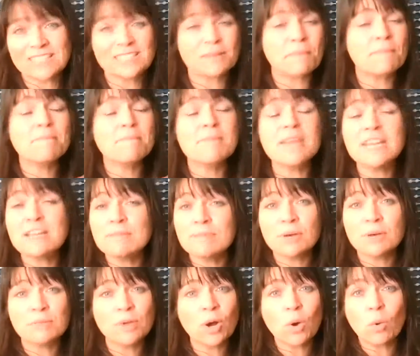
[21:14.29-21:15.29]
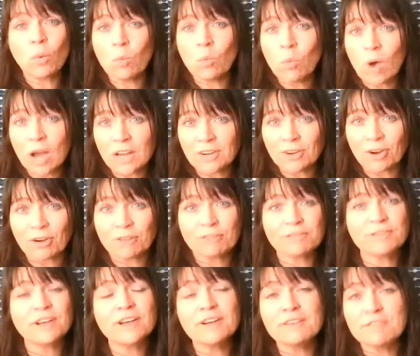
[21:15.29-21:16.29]
It's a minimum
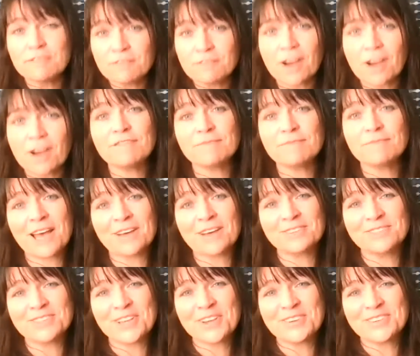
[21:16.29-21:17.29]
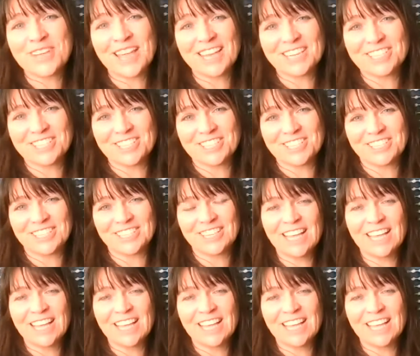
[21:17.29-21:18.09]
one-off £5 donation